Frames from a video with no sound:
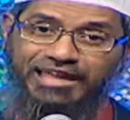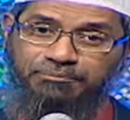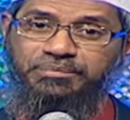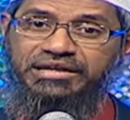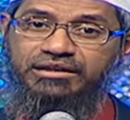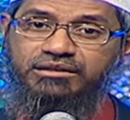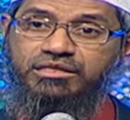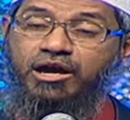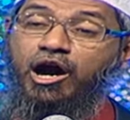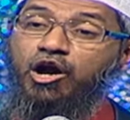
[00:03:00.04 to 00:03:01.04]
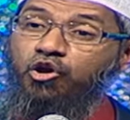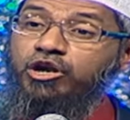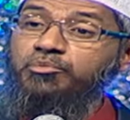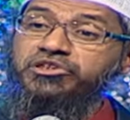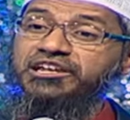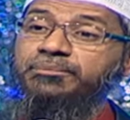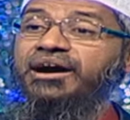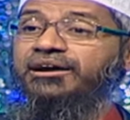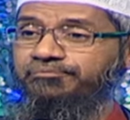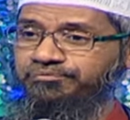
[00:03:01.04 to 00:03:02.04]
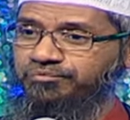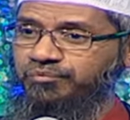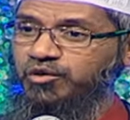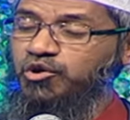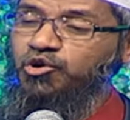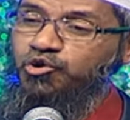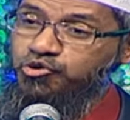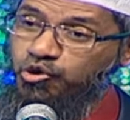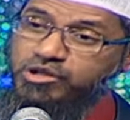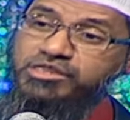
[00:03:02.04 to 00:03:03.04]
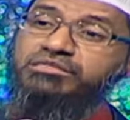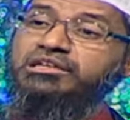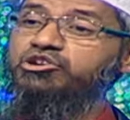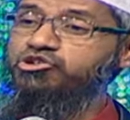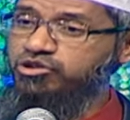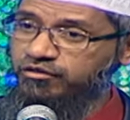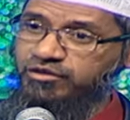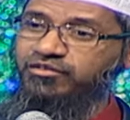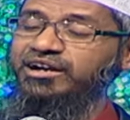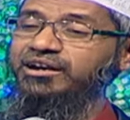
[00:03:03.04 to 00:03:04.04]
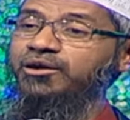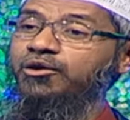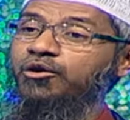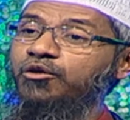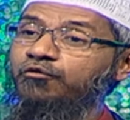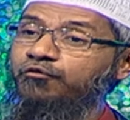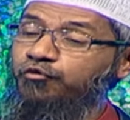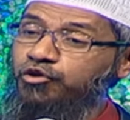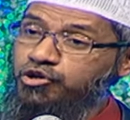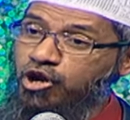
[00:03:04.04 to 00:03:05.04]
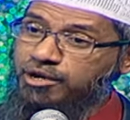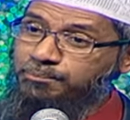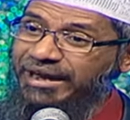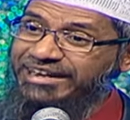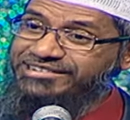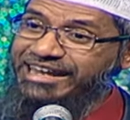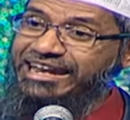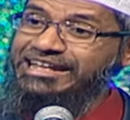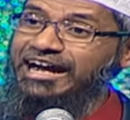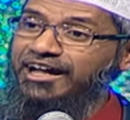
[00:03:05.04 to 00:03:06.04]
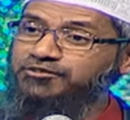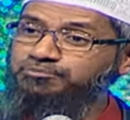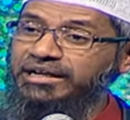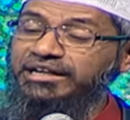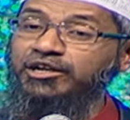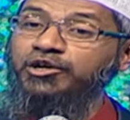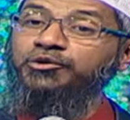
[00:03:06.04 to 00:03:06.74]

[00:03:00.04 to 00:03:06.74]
That means a good Muslimah who knows the situation of the world would not mind sharing a husband